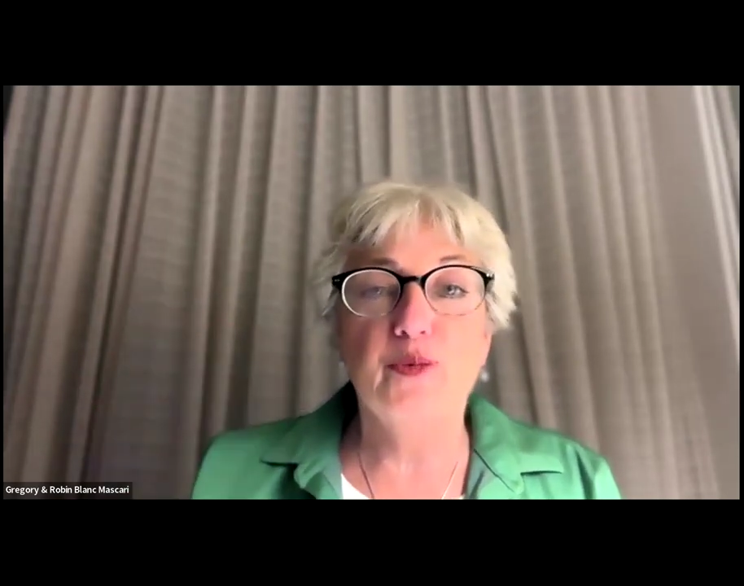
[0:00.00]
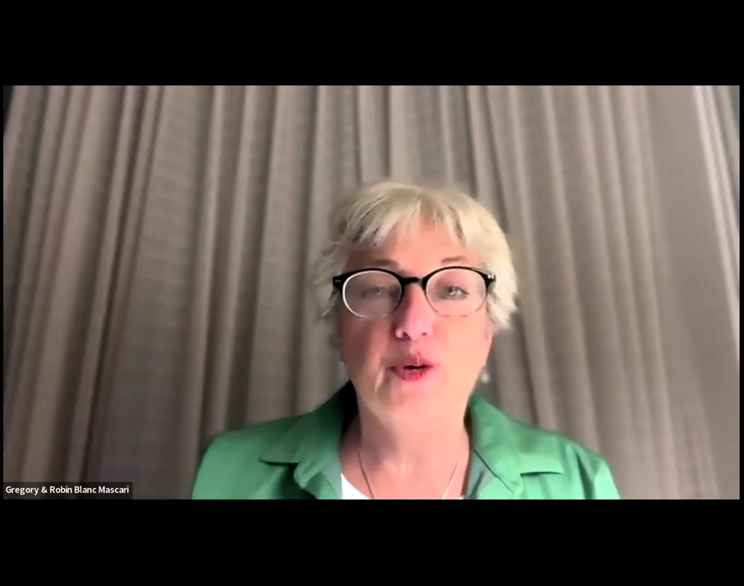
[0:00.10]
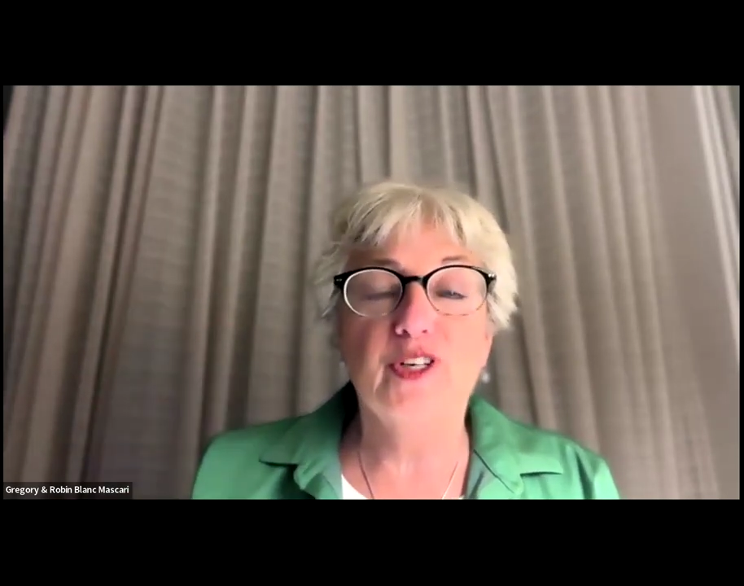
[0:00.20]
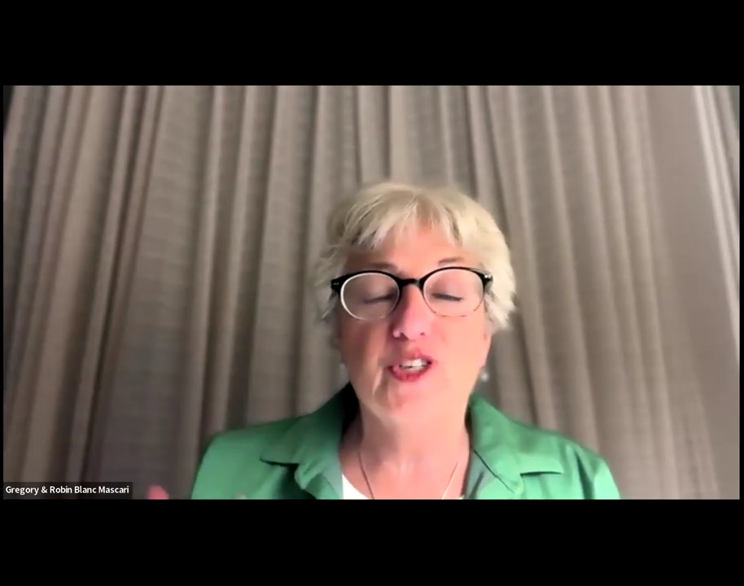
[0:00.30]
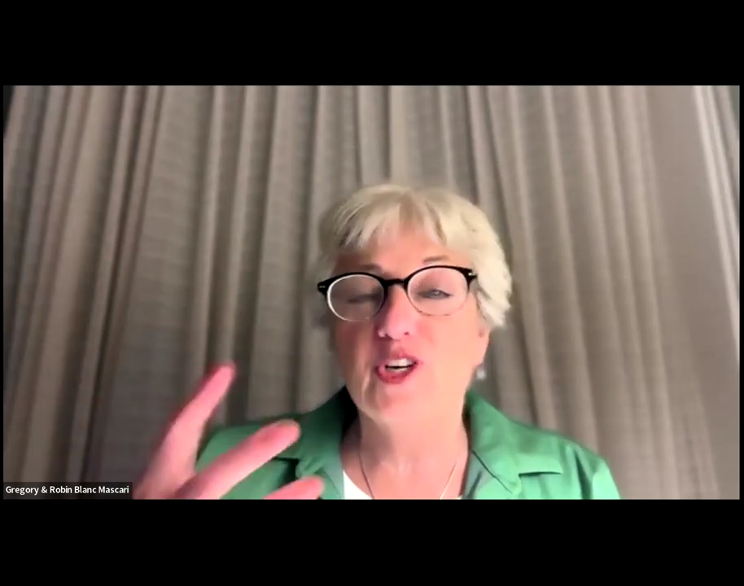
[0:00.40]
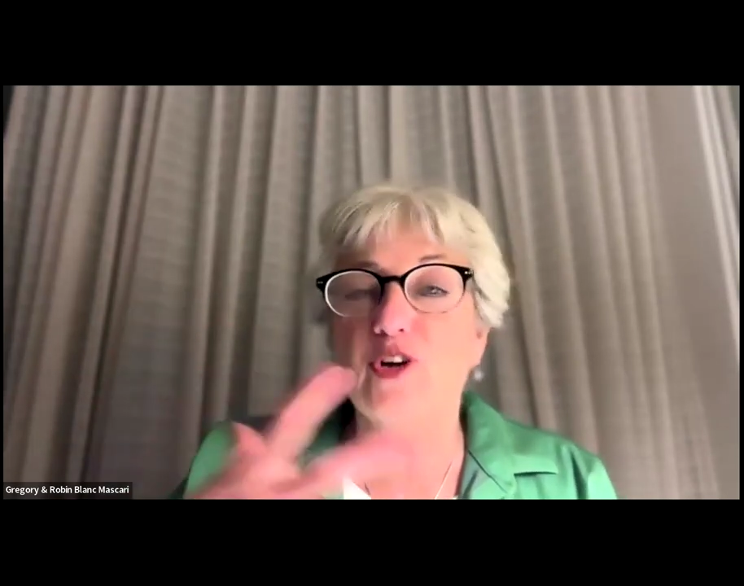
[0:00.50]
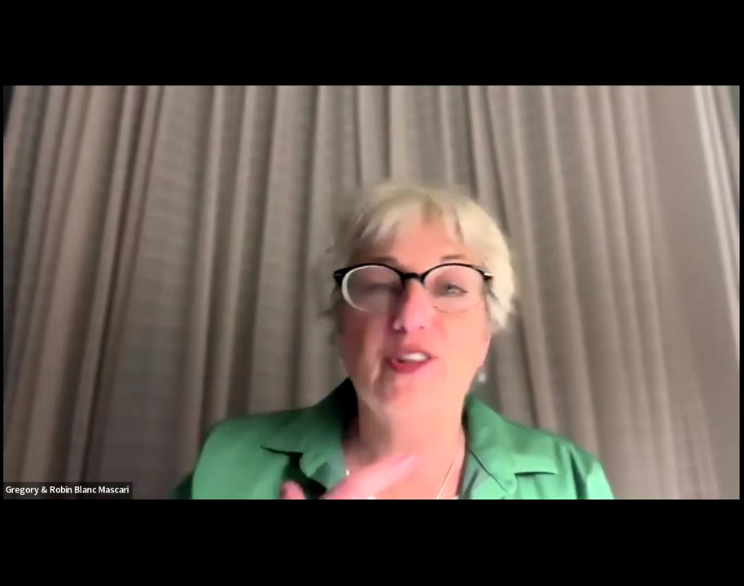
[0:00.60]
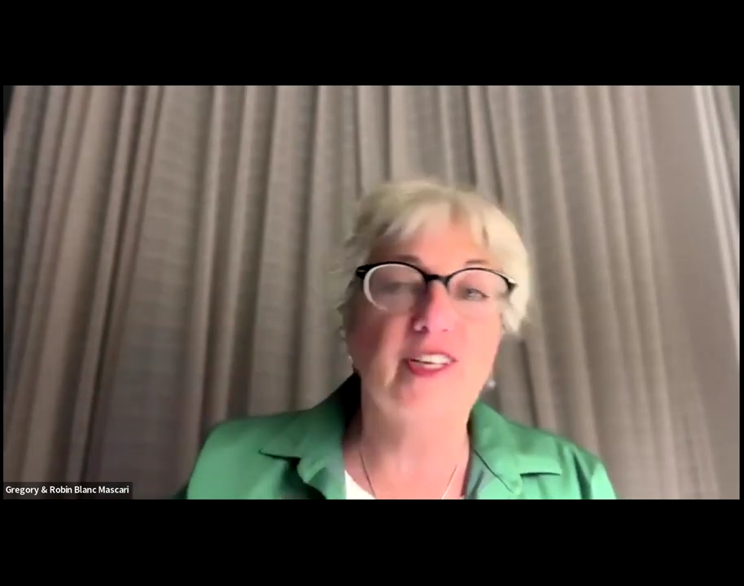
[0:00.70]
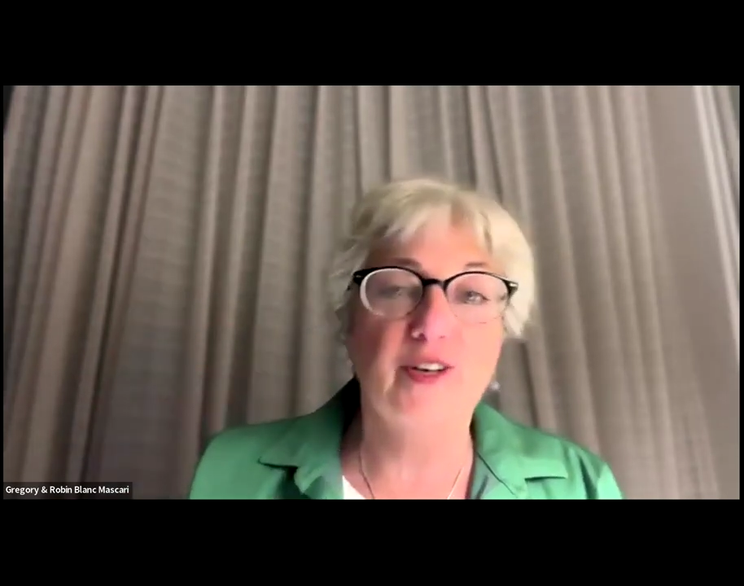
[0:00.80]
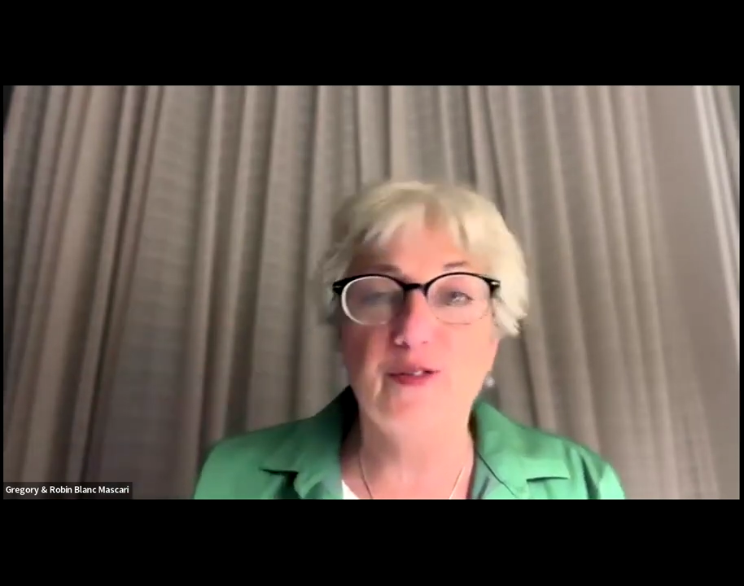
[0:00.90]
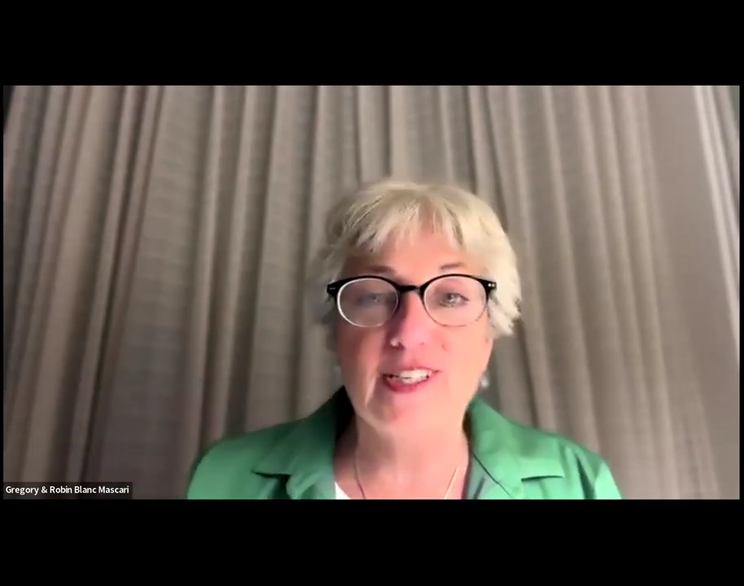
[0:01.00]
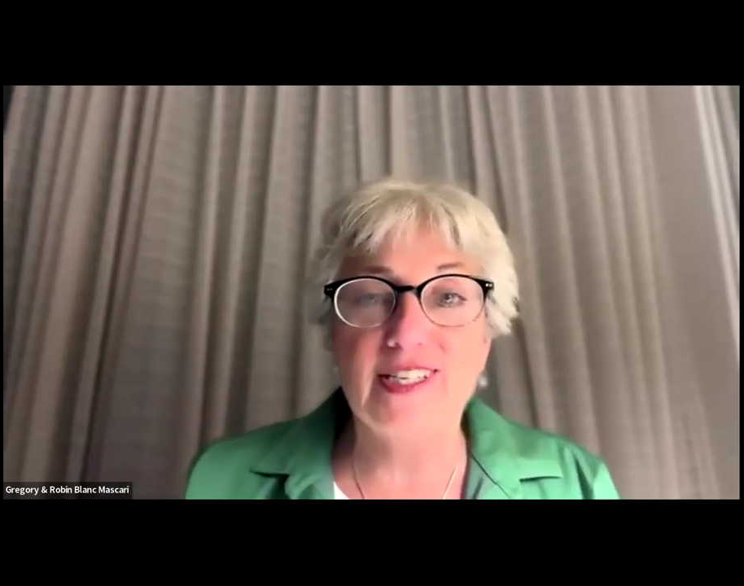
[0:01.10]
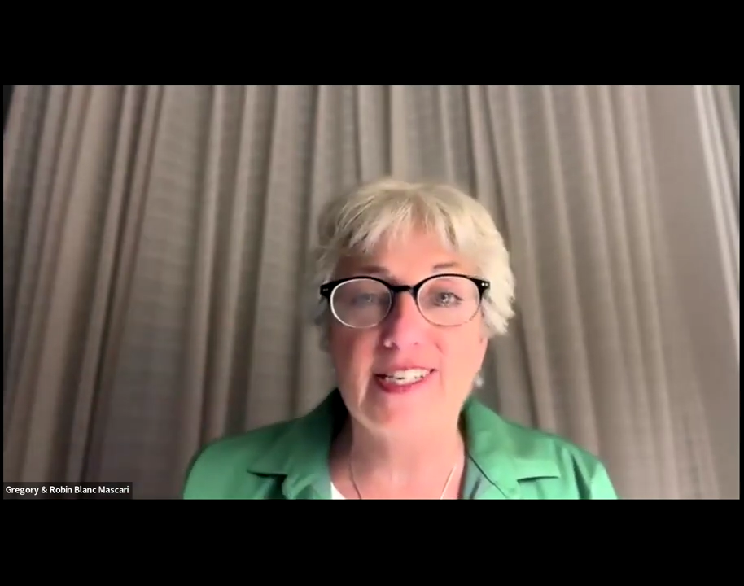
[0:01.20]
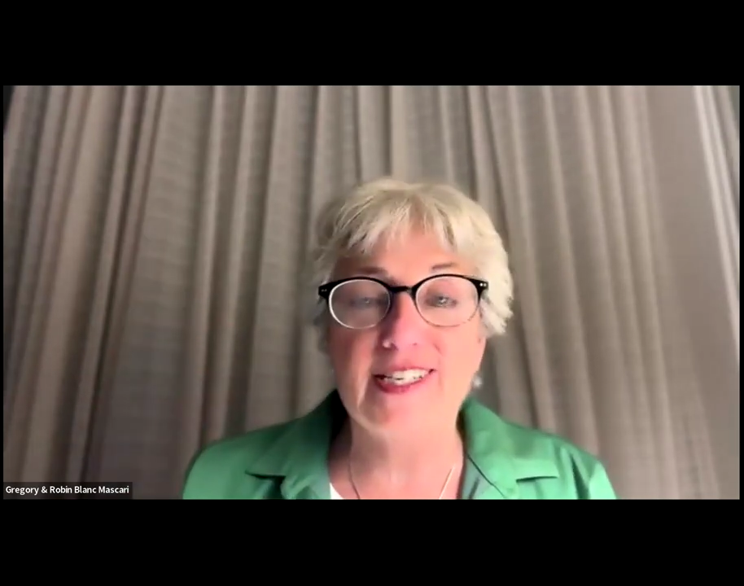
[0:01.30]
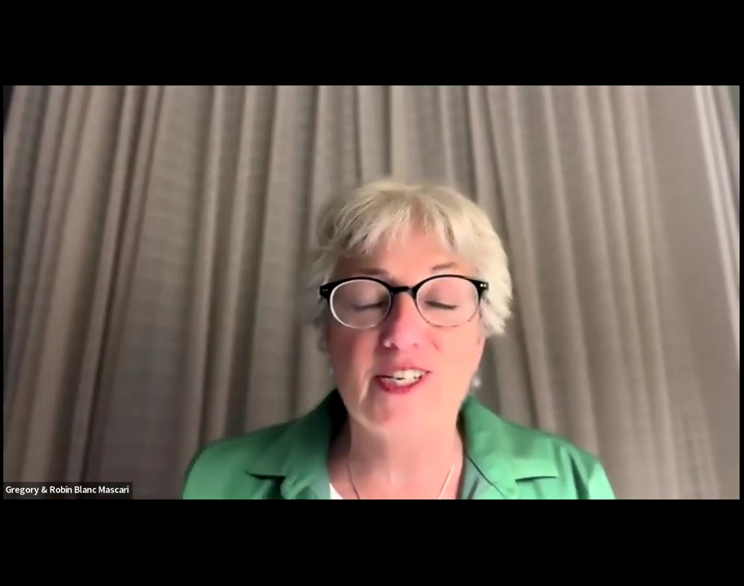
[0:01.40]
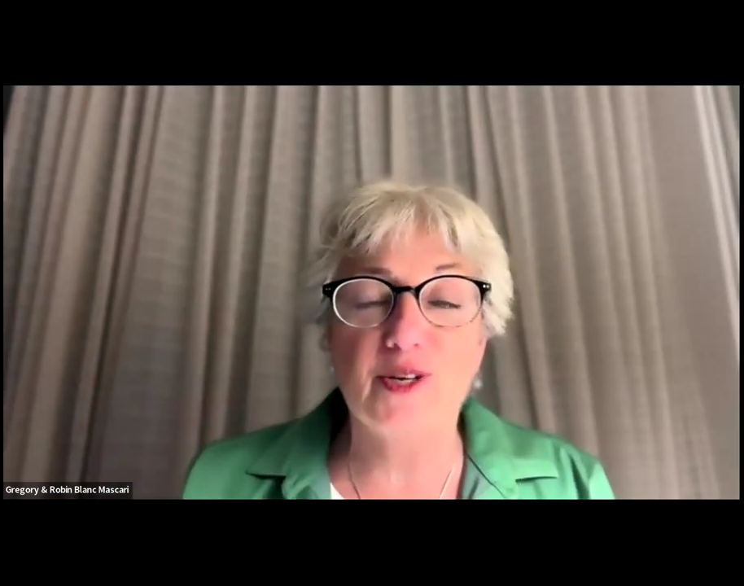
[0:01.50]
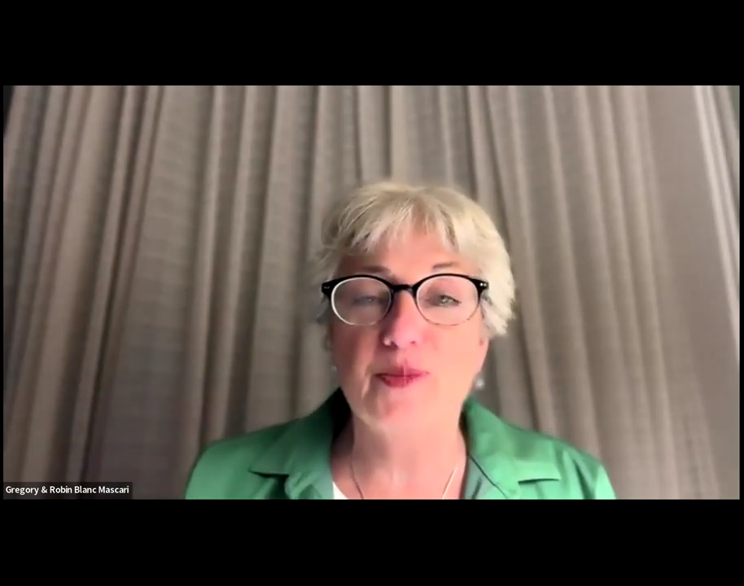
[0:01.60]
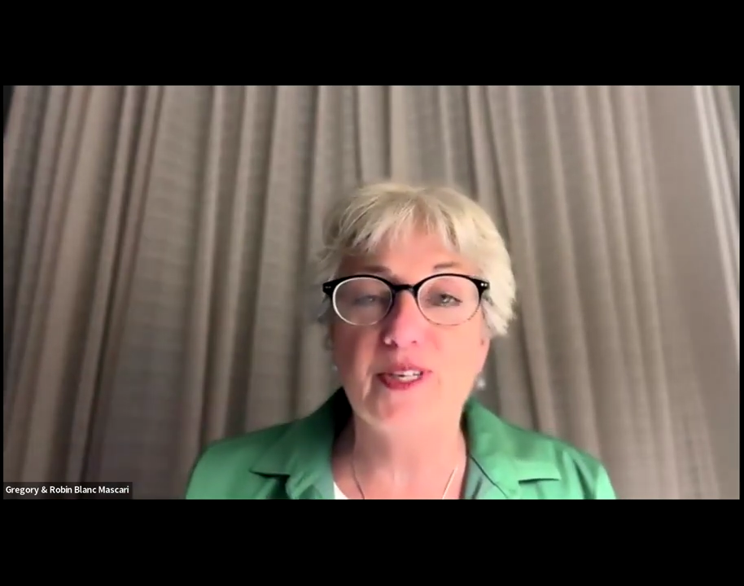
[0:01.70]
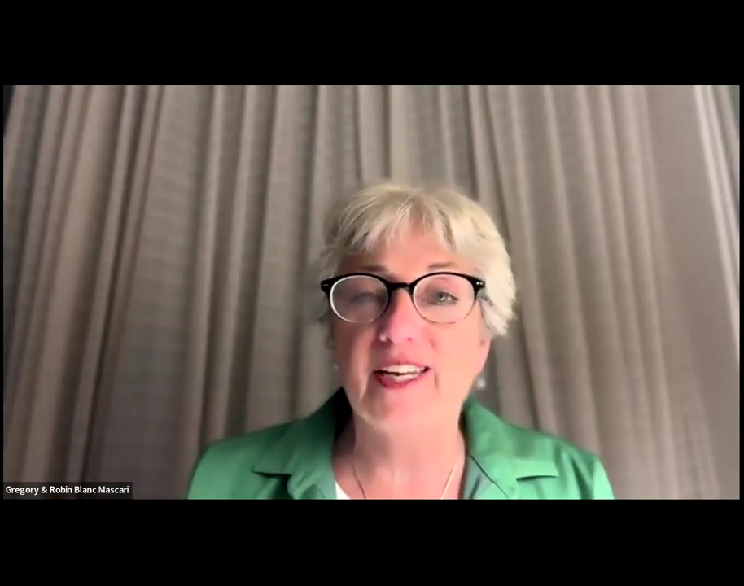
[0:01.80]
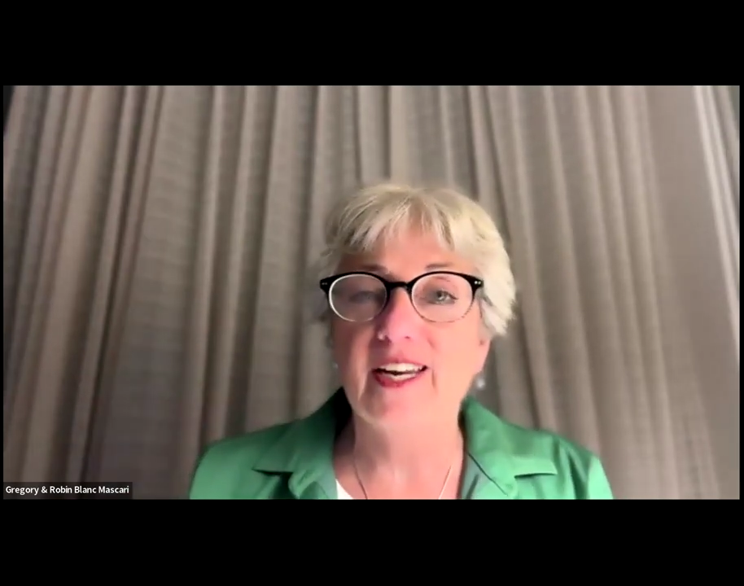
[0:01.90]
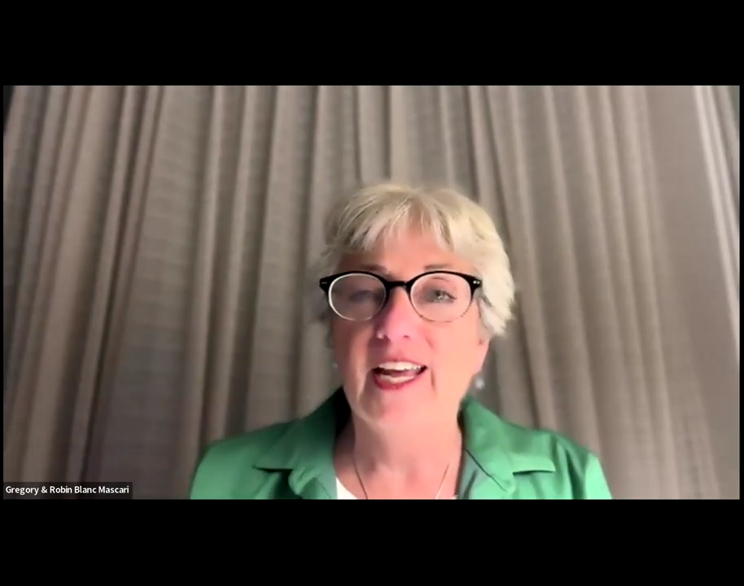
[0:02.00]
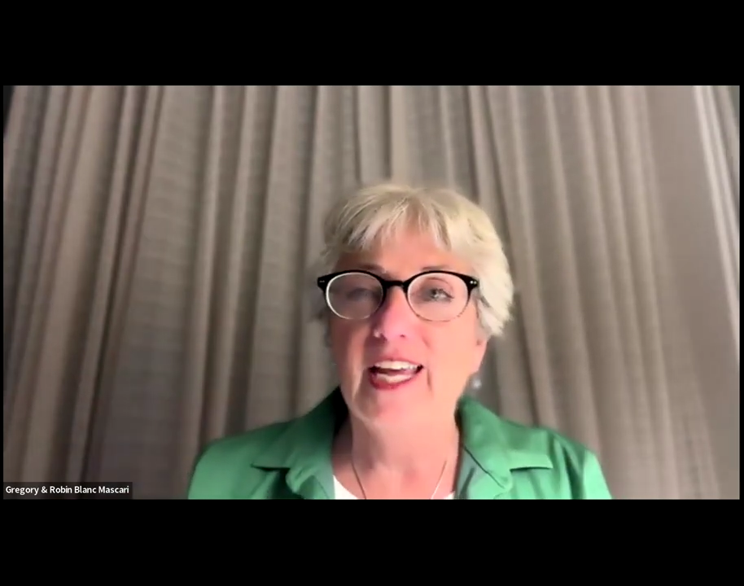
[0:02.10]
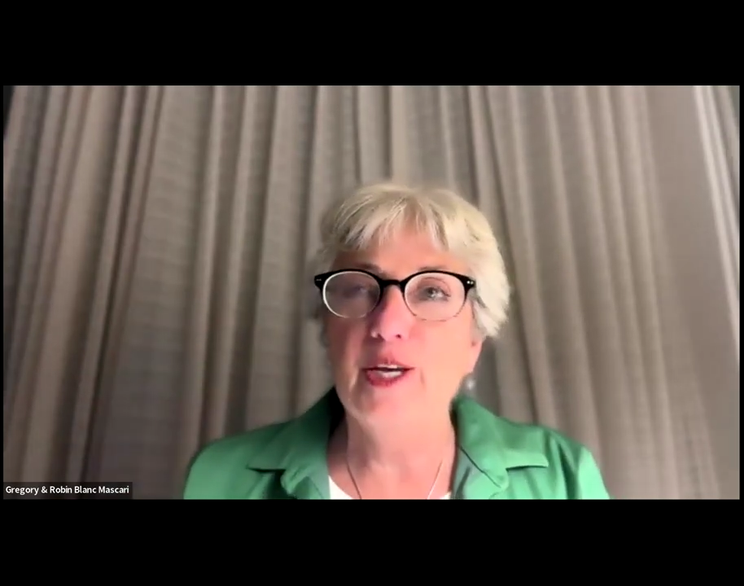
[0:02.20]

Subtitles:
works and all the different systems that